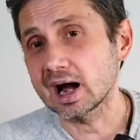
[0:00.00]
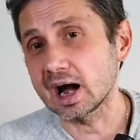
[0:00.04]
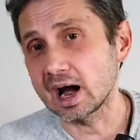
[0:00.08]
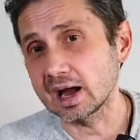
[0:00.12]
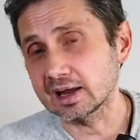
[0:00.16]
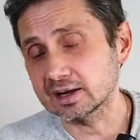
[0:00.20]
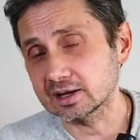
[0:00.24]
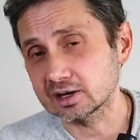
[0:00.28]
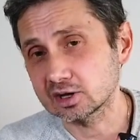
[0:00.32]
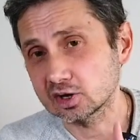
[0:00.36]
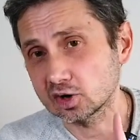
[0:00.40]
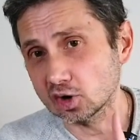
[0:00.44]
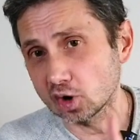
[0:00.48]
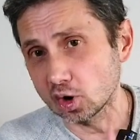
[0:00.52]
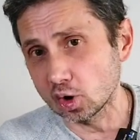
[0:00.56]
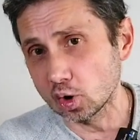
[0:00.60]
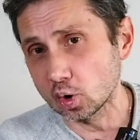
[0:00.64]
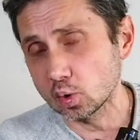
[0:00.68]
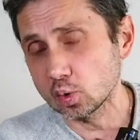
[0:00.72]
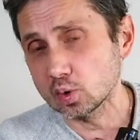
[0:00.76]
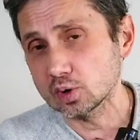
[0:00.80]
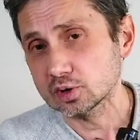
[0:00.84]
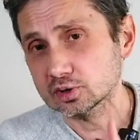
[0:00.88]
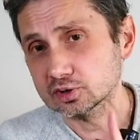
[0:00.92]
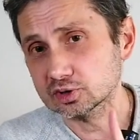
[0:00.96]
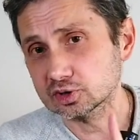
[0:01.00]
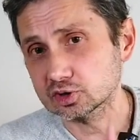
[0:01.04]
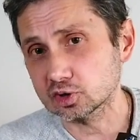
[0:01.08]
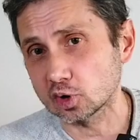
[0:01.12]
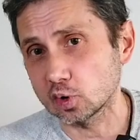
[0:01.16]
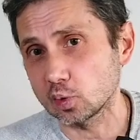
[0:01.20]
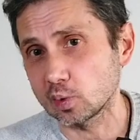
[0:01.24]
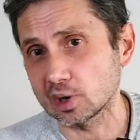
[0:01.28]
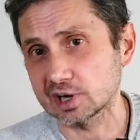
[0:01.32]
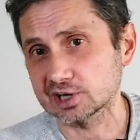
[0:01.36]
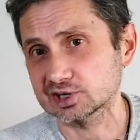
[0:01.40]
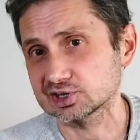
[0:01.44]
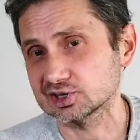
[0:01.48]
I go
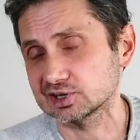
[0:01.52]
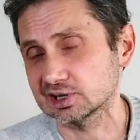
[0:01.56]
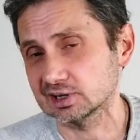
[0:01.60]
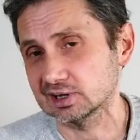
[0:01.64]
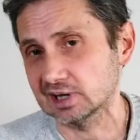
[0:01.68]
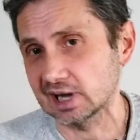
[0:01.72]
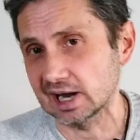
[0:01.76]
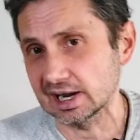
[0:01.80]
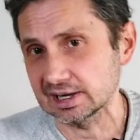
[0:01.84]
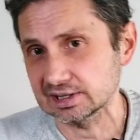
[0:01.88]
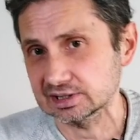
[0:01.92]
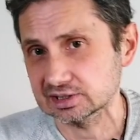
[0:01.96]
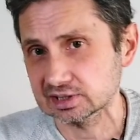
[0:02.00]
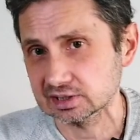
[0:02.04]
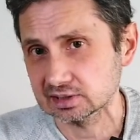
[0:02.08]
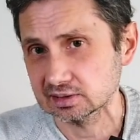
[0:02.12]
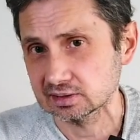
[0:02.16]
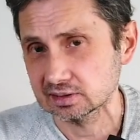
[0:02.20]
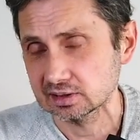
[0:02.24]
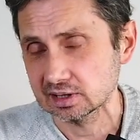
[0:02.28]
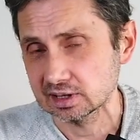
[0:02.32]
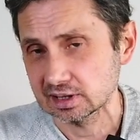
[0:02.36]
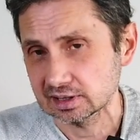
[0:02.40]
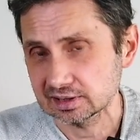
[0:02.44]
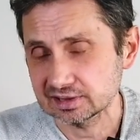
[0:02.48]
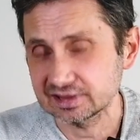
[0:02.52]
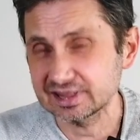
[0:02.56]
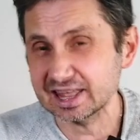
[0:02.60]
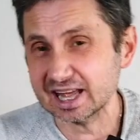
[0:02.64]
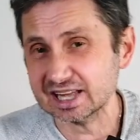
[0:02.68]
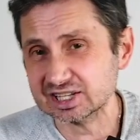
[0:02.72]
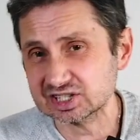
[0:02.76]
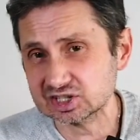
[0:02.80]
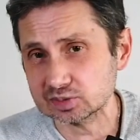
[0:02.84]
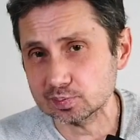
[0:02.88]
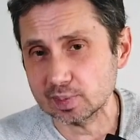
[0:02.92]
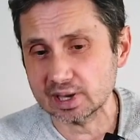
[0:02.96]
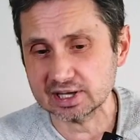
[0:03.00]
towards the light.
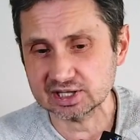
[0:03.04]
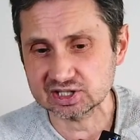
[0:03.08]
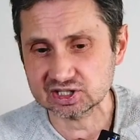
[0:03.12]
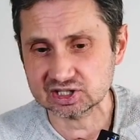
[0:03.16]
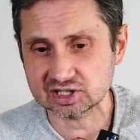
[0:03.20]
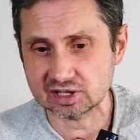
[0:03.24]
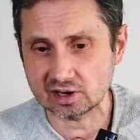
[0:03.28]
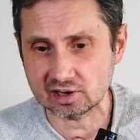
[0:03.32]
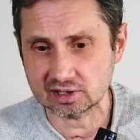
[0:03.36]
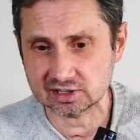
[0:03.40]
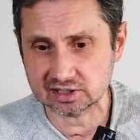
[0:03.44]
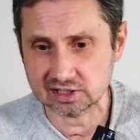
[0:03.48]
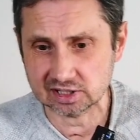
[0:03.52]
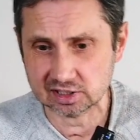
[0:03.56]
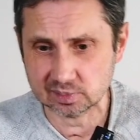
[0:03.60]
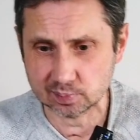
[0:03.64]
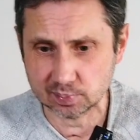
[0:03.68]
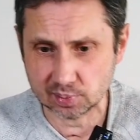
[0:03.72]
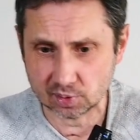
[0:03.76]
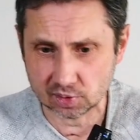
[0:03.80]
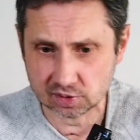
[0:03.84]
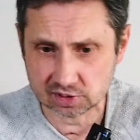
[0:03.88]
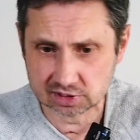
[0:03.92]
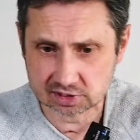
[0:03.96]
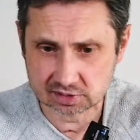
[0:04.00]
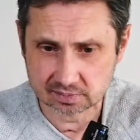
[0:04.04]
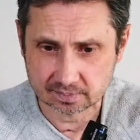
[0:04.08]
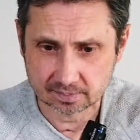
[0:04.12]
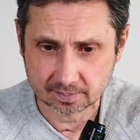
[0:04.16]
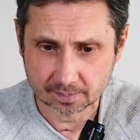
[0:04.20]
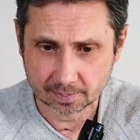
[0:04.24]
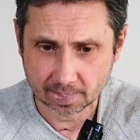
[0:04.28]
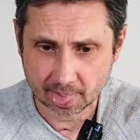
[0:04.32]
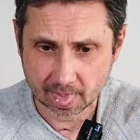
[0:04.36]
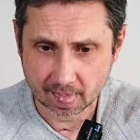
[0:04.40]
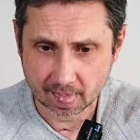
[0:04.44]
That's my starting point.